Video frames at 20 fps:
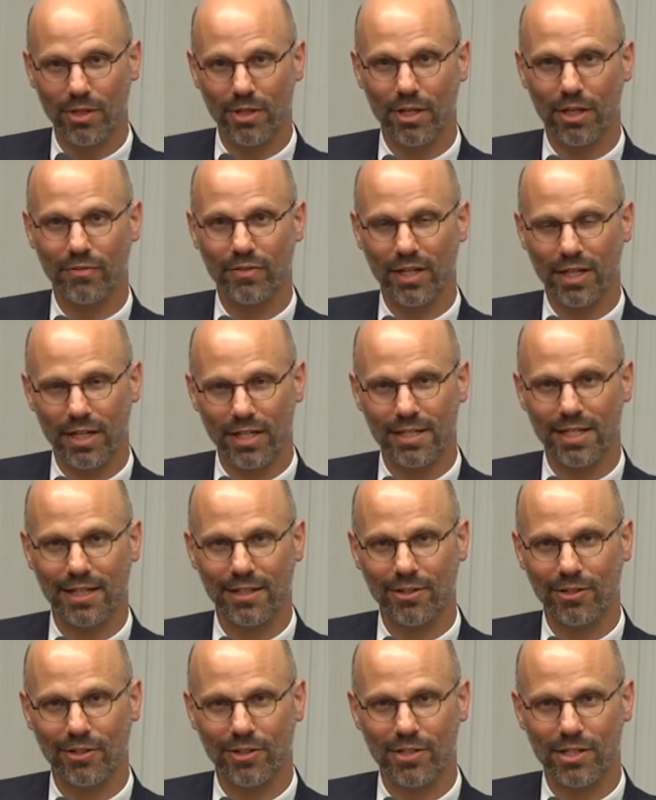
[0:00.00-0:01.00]
If they need
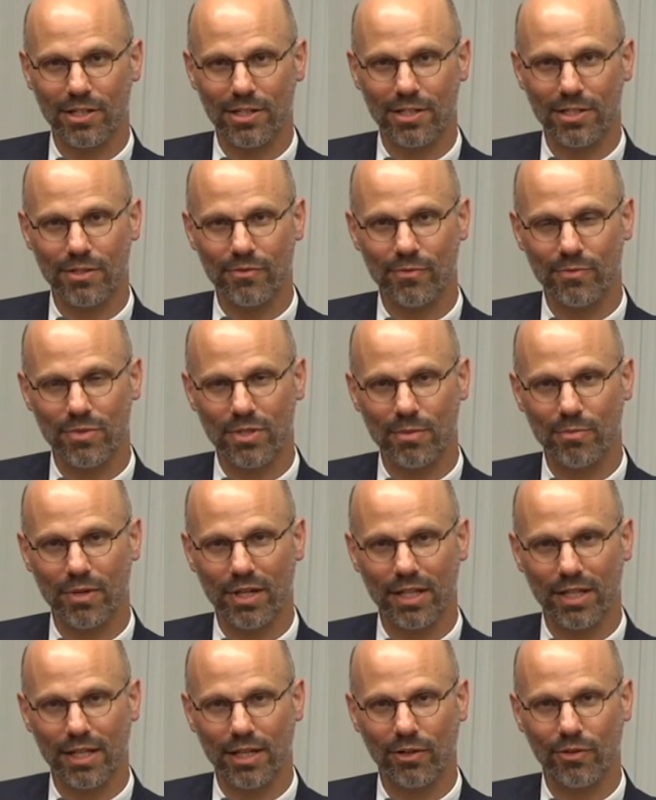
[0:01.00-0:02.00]
technical assistance from
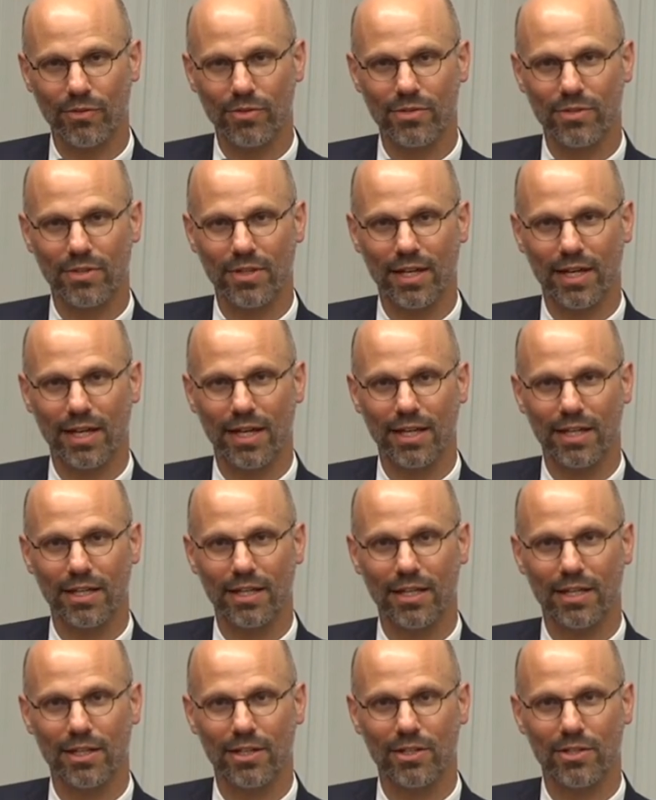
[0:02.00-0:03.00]
somebody else that
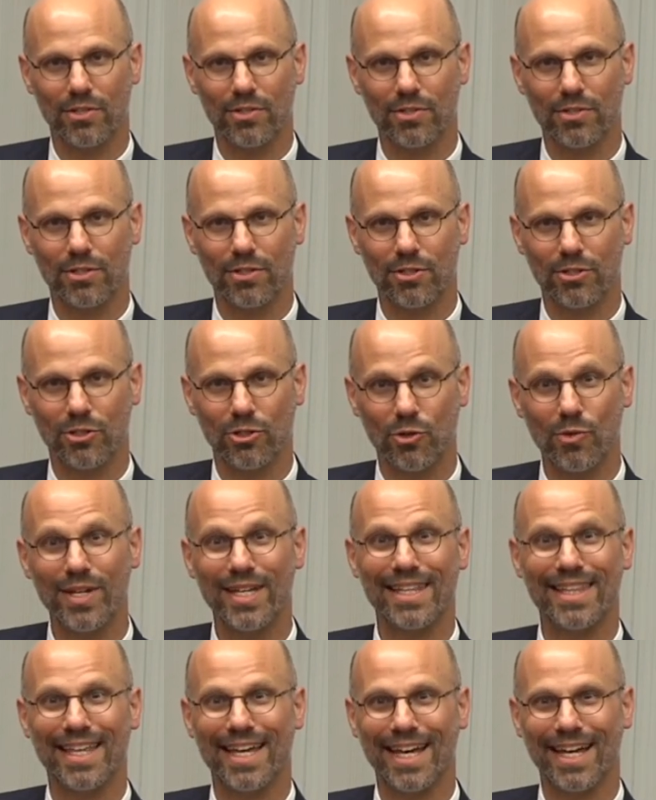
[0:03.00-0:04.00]
is
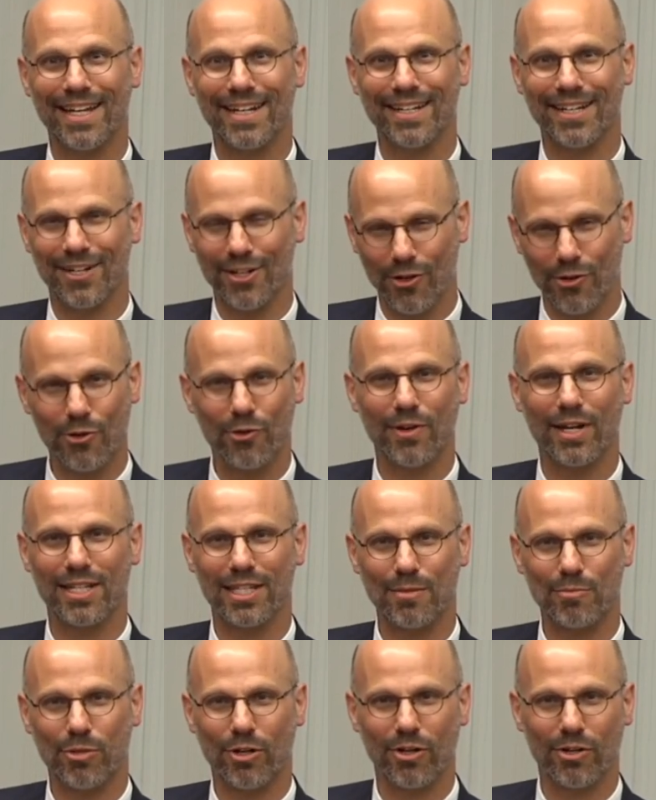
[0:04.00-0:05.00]
doing that, another
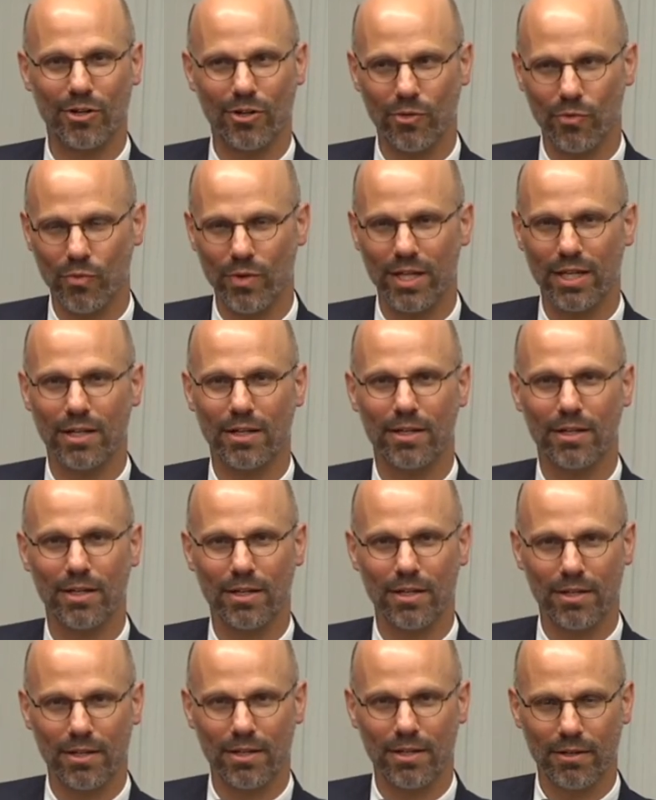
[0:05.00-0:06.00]
grantee partner, we can
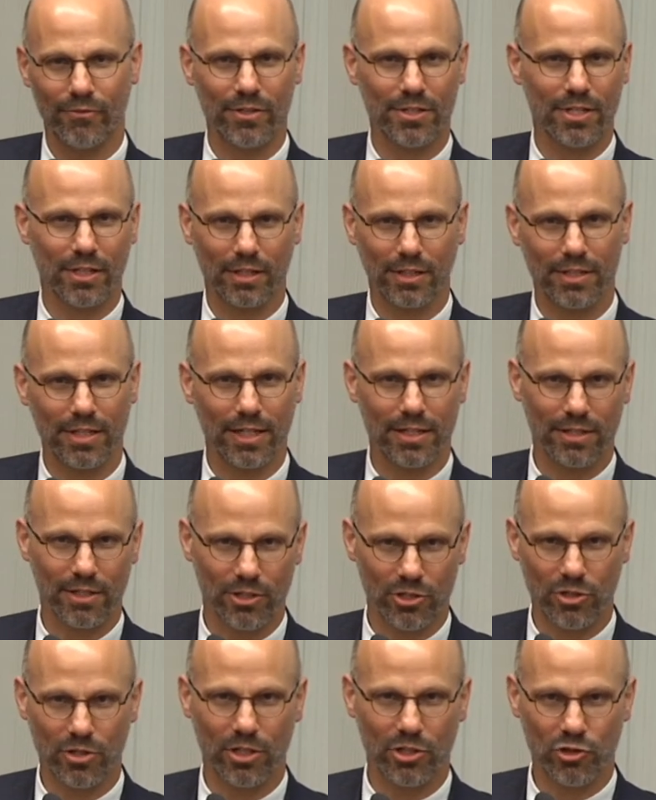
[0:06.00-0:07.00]
facilitate
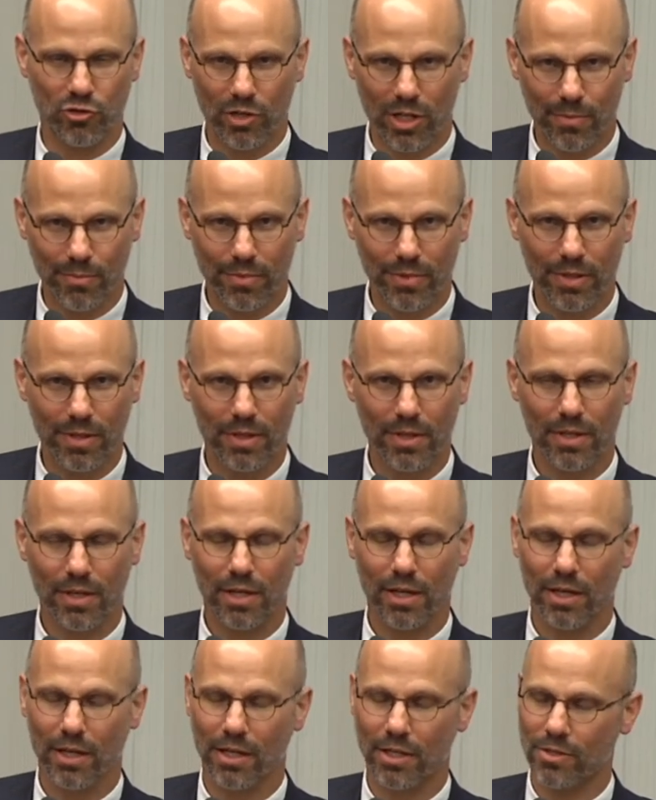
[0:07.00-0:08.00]
the, the trip
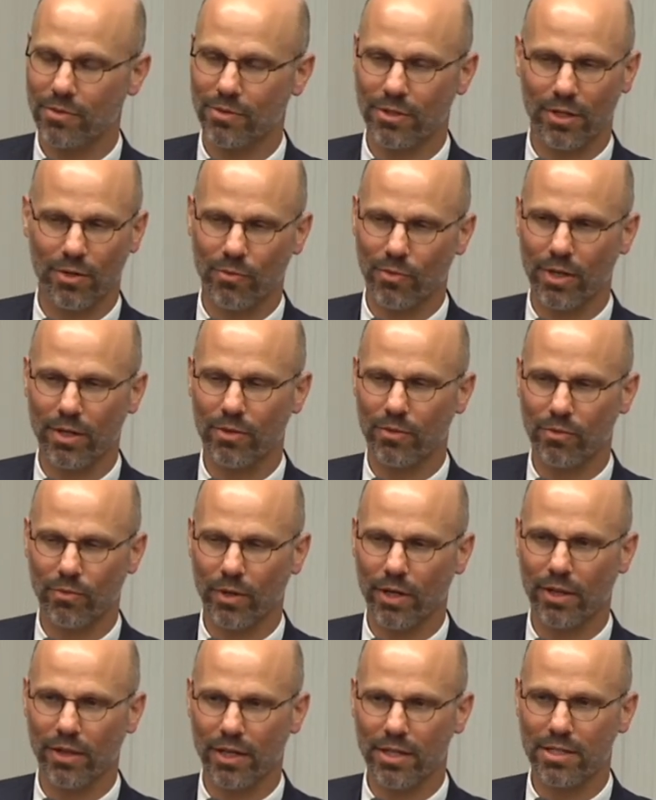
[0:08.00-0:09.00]
because you know one
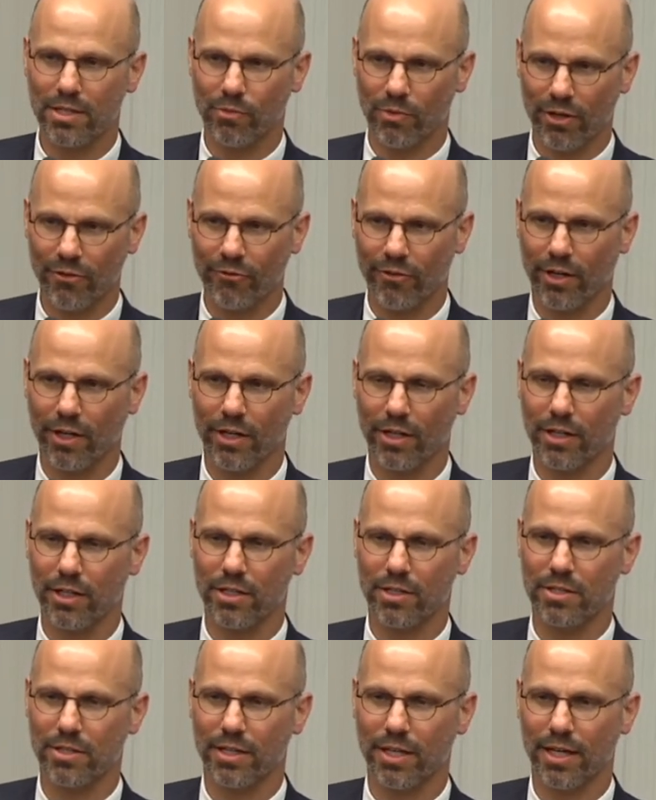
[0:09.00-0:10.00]
one of the things that we find
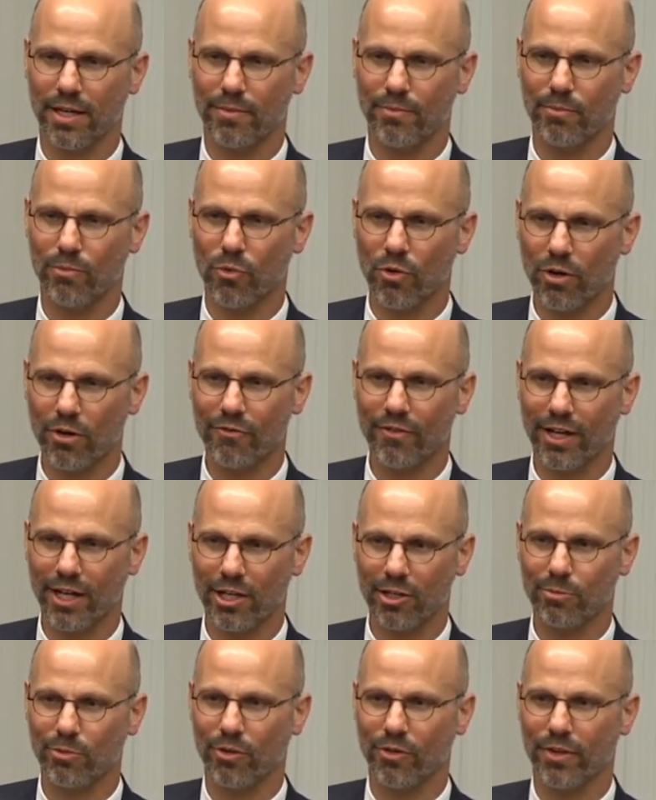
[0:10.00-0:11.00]
is that more
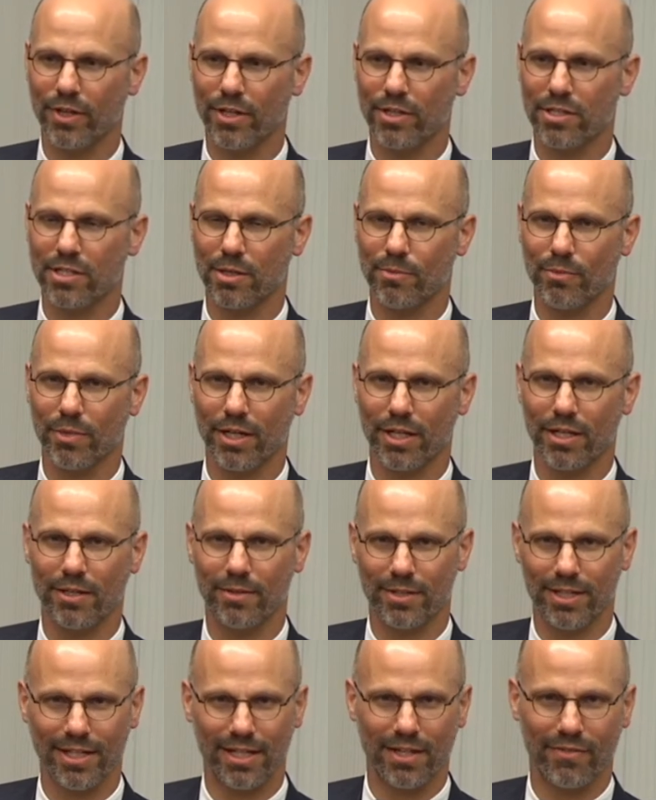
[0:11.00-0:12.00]
valuable than somebody
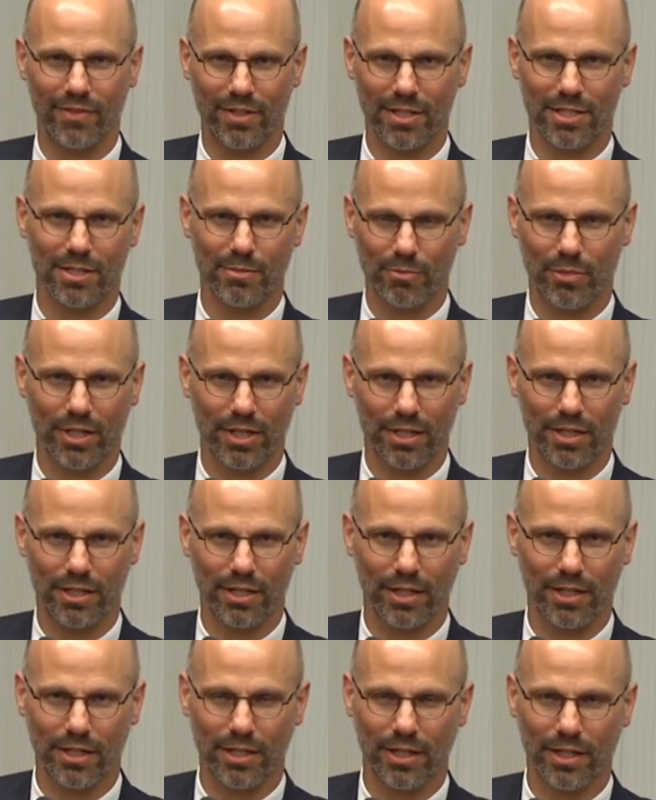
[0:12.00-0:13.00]
than giving somebody
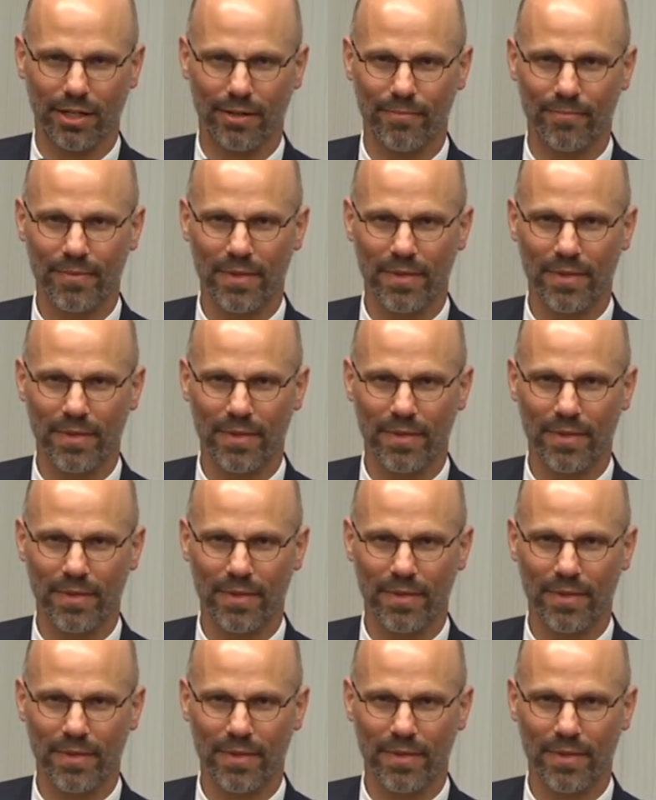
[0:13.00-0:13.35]
a uh,